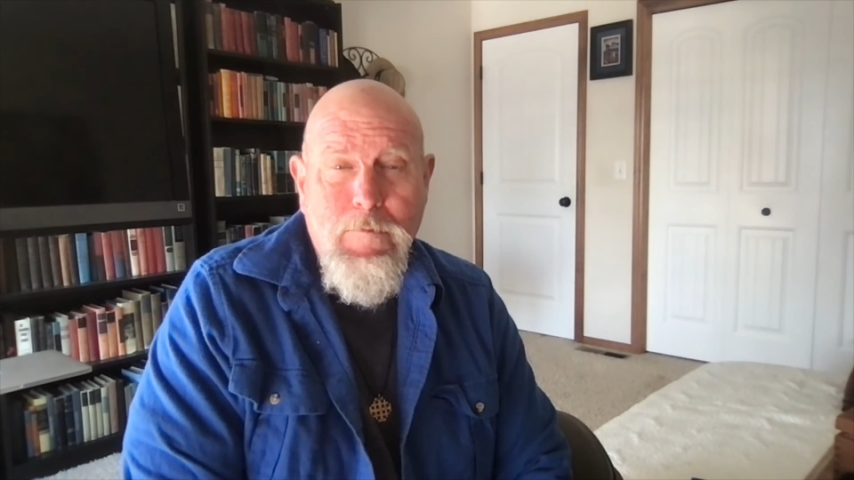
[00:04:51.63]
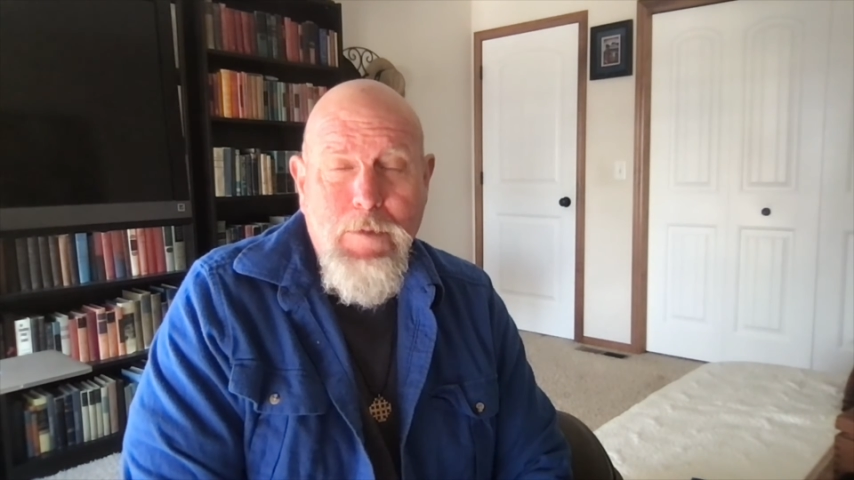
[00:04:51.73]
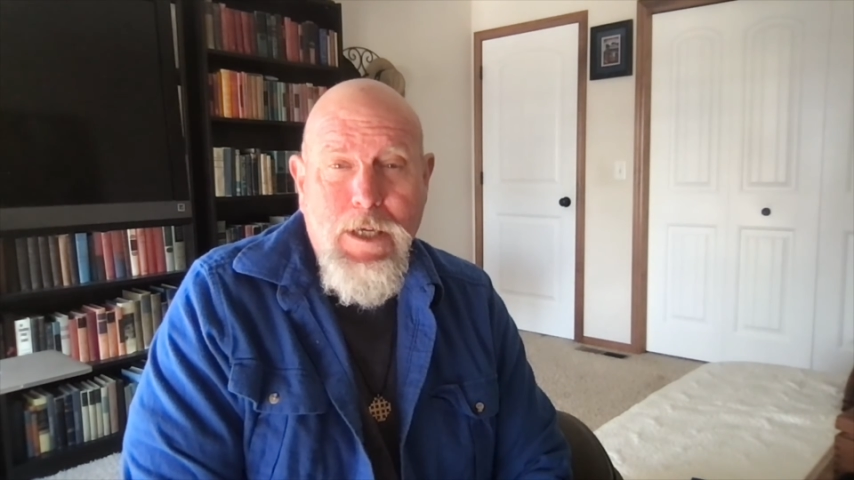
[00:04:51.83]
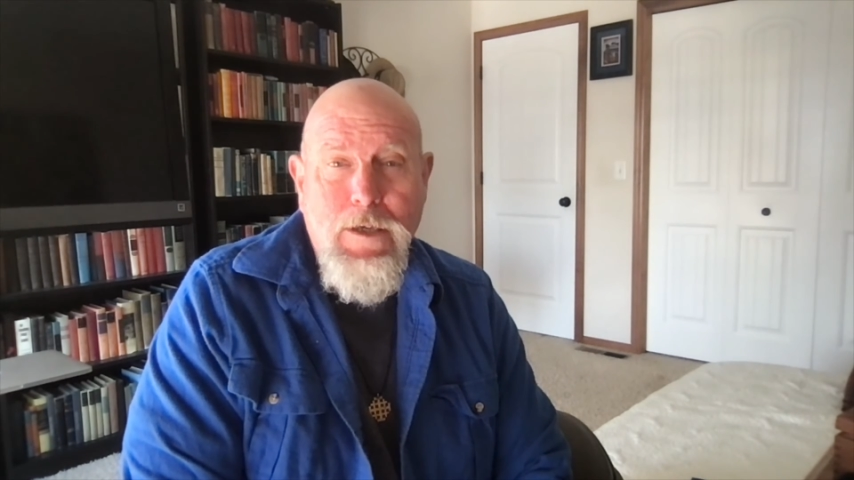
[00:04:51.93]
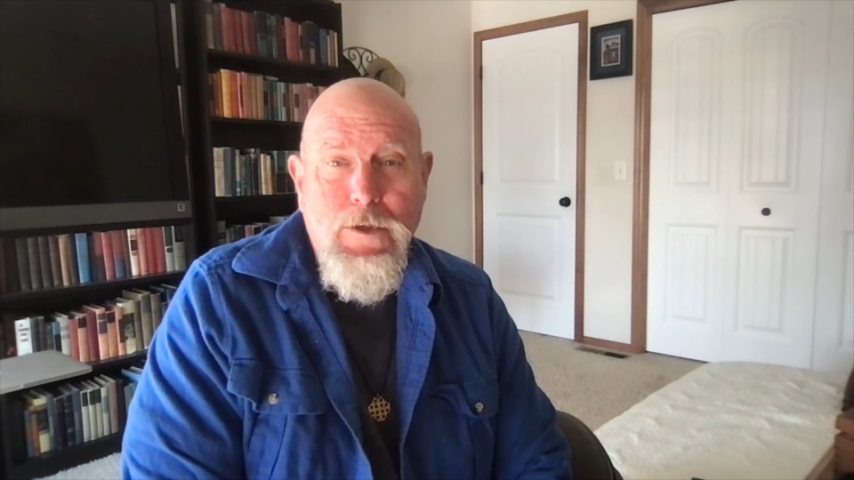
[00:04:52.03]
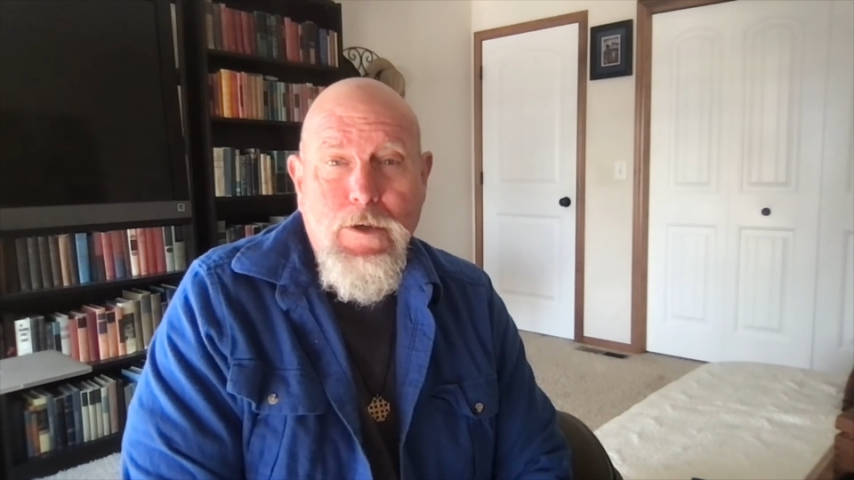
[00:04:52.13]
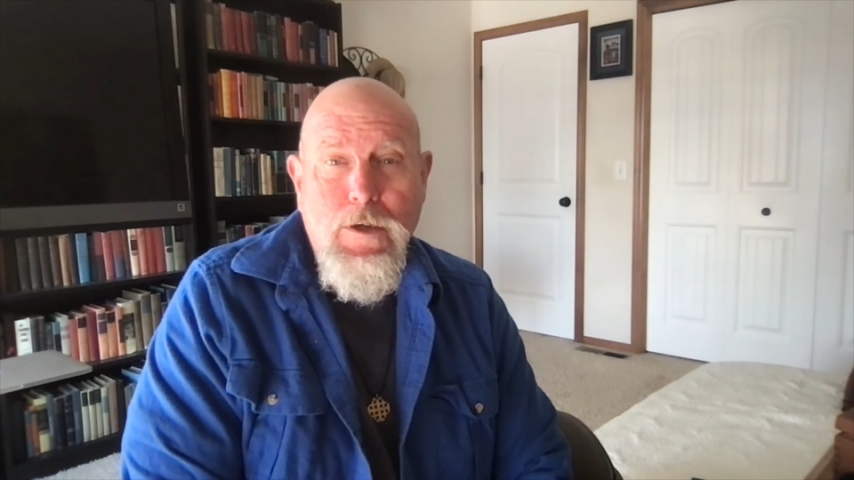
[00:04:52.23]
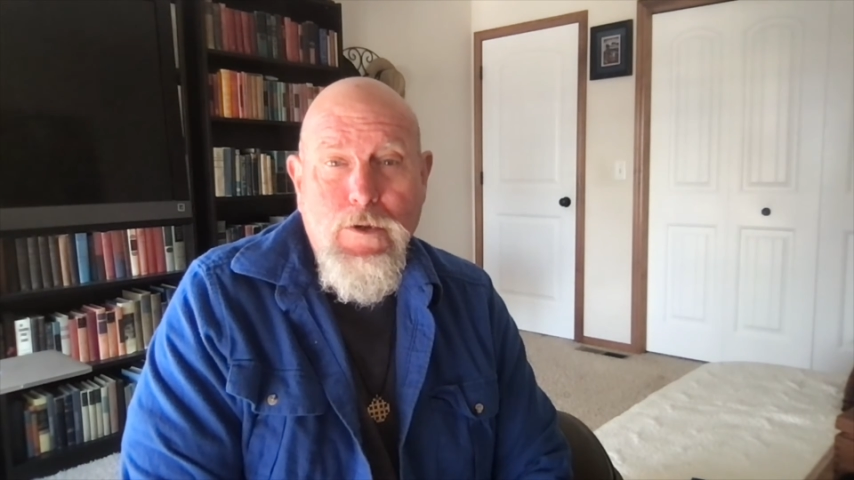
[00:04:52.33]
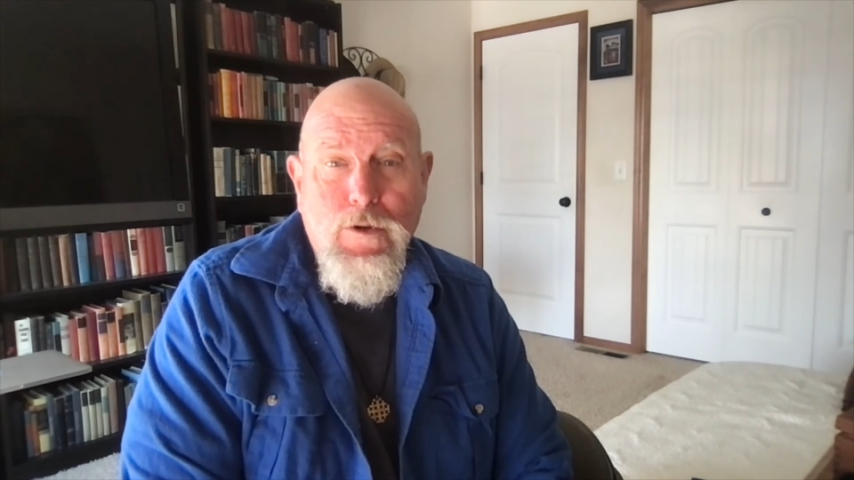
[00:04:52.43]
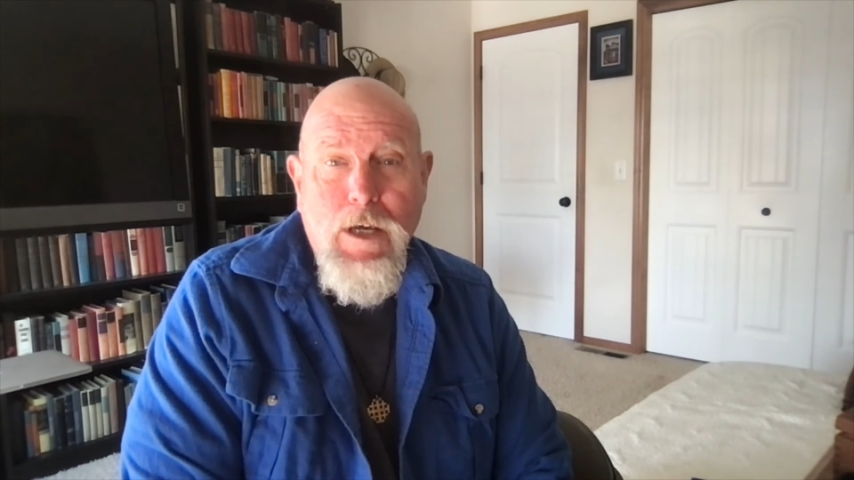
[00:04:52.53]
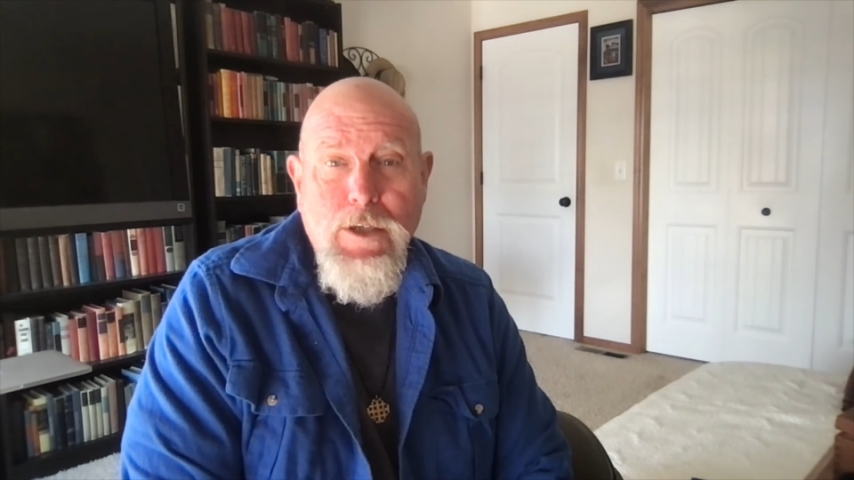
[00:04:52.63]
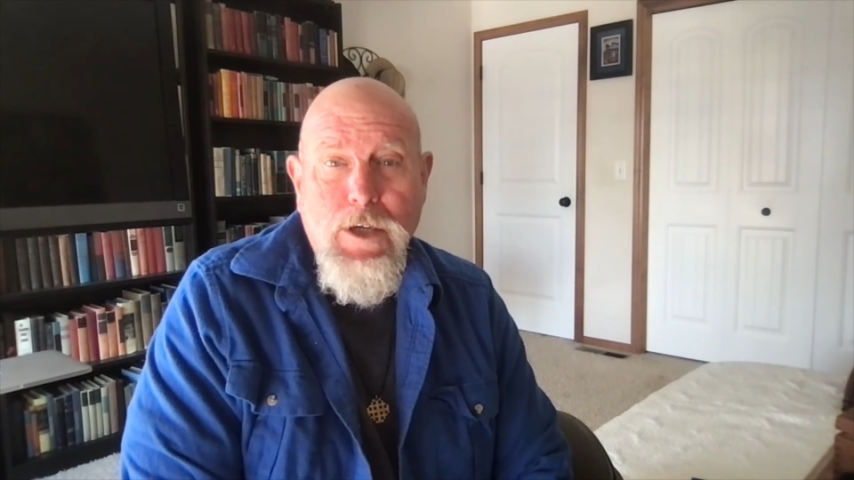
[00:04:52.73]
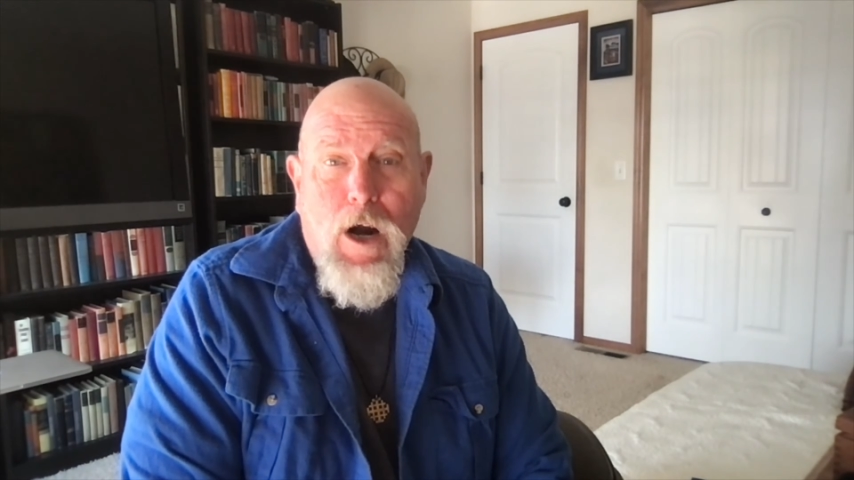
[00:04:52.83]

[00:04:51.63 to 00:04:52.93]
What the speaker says: because you can trust